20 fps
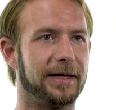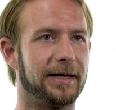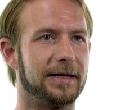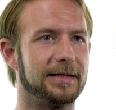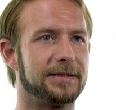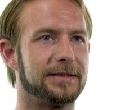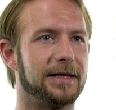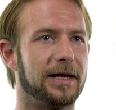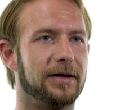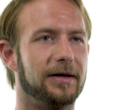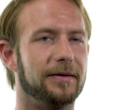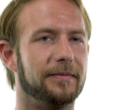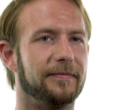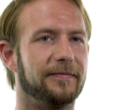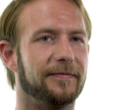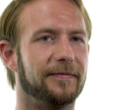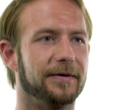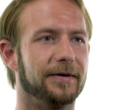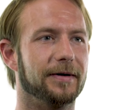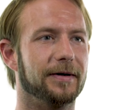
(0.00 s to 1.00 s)
I got set
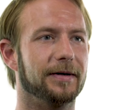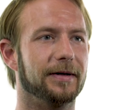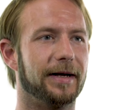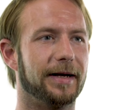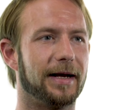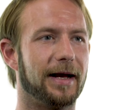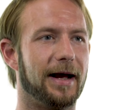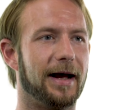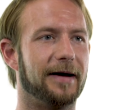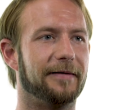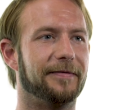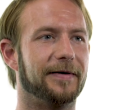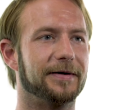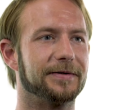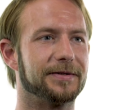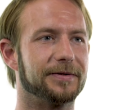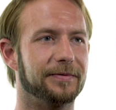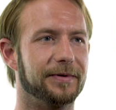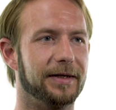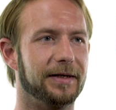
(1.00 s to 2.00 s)
up for like a half
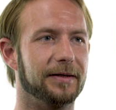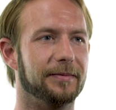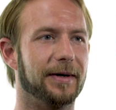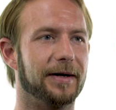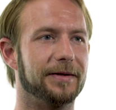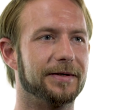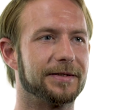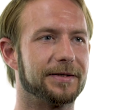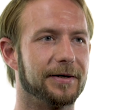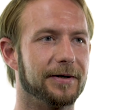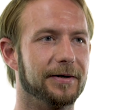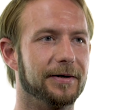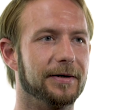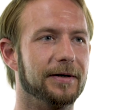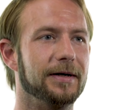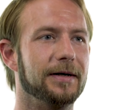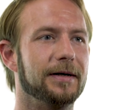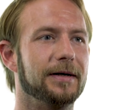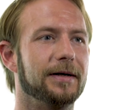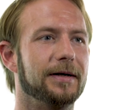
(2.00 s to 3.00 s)
ounce of weed by this girl,